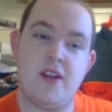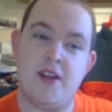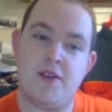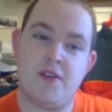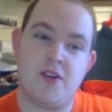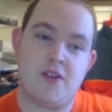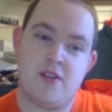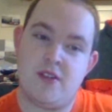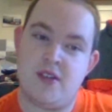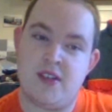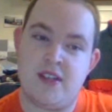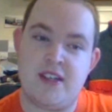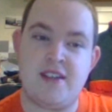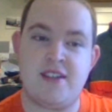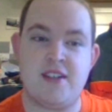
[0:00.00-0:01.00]
you've got
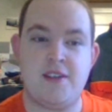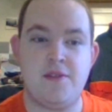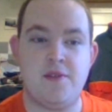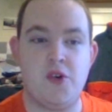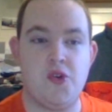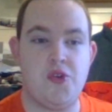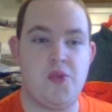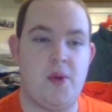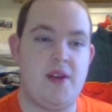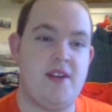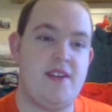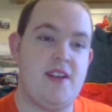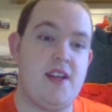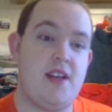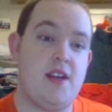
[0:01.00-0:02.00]
DC
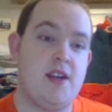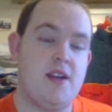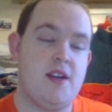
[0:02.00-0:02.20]
420,